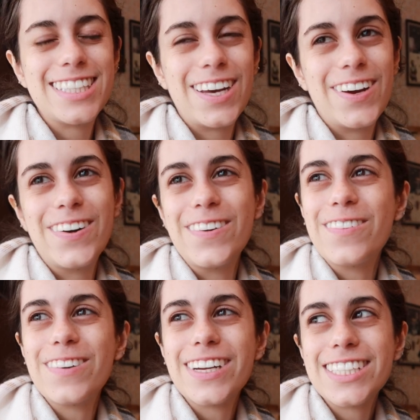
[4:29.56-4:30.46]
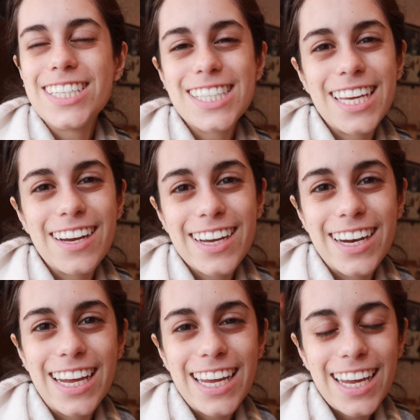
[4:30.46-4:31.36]
good. So we're just here
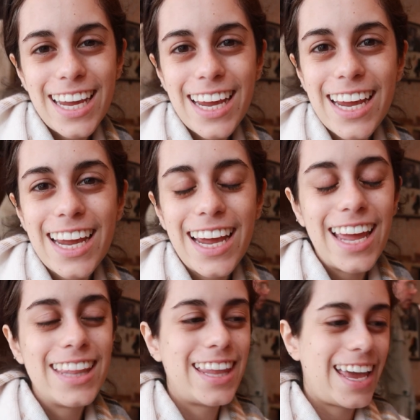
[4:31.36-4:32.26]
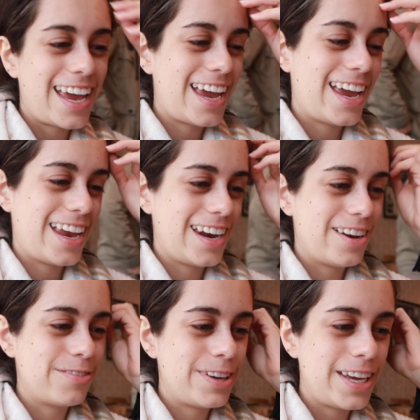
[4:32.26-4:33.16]
gonna eat and
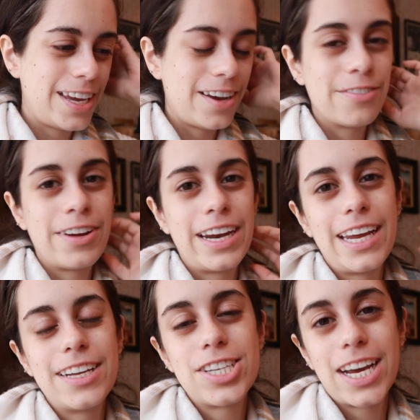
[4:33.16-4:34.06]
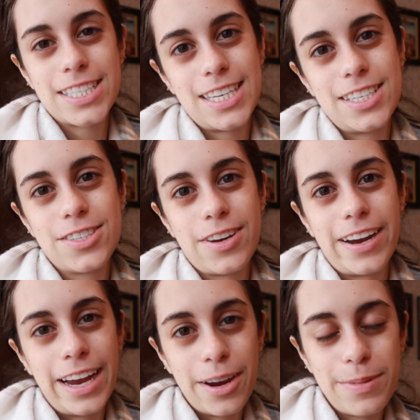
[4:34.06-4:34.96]
then we already checked into our
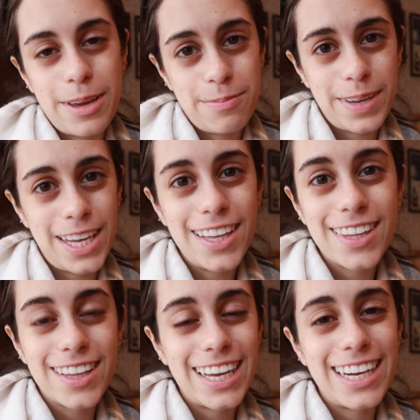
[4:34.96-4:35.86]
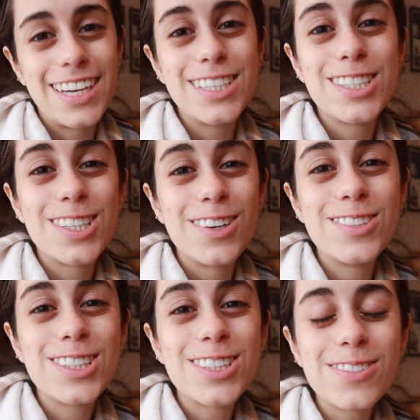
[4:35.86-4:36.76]
Airbnb. The lady is
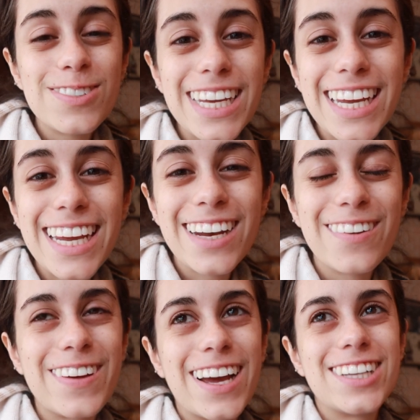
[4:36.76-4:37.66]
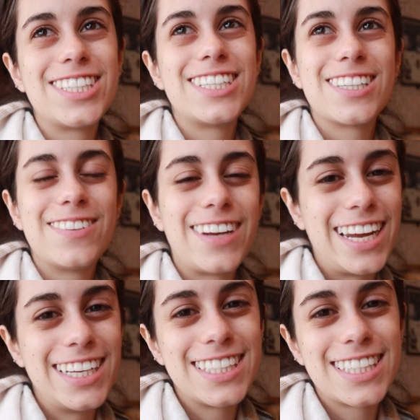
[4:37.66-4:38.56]
so sweet. Oh my gosh, she's so
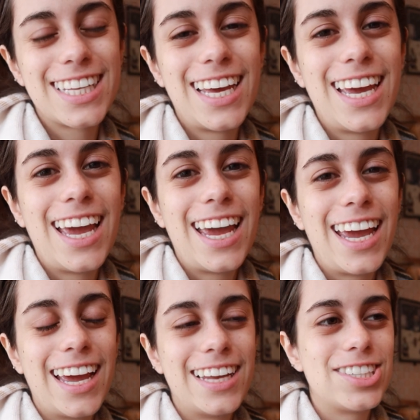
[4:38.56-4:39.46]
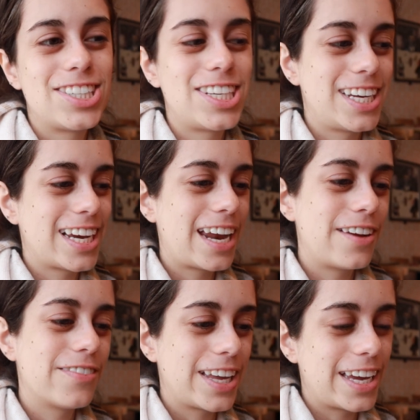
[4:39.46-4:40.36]
nice. And she
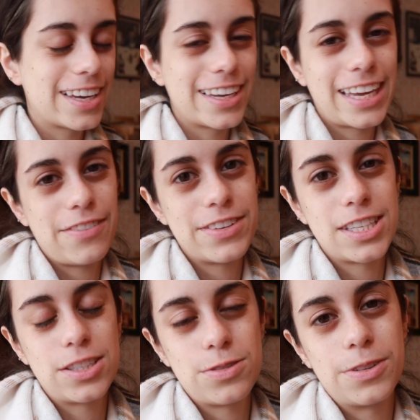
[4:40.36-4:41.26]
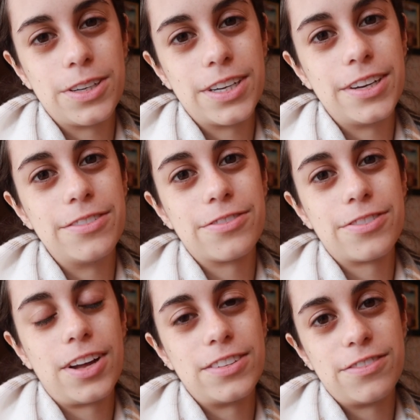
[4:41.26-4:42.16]
kind of like gave us a tour
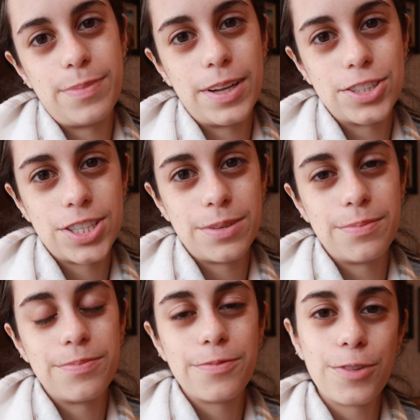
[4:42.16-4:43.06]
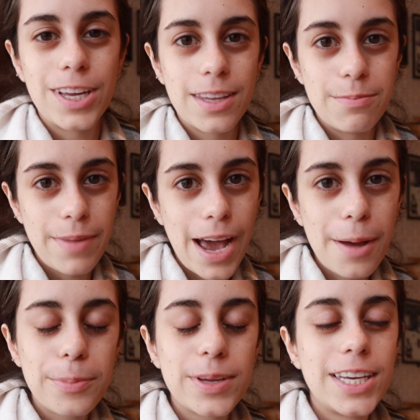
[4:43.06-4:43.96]
of all of Belgium with a
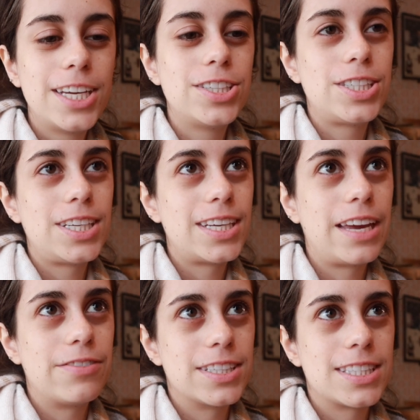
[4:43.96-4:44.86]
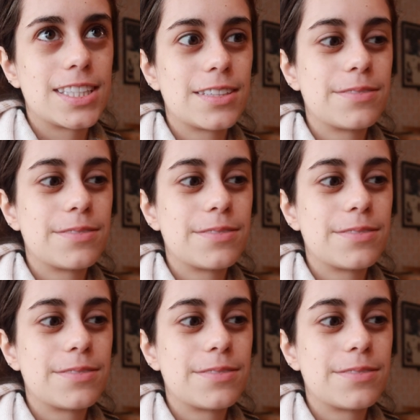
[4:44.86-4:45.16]
map. She gave us